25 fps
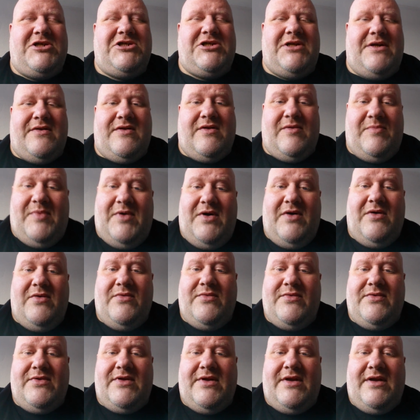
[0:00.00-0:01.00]
I
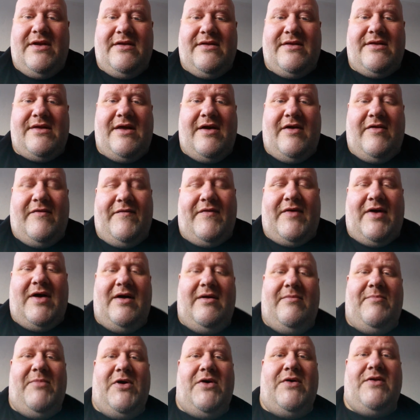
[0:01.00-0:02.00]
suppose, in itself,
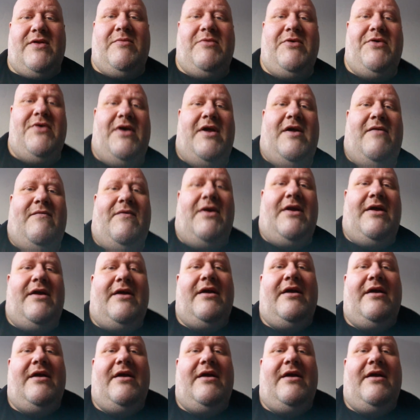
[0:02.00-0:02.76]
because I'm grieving,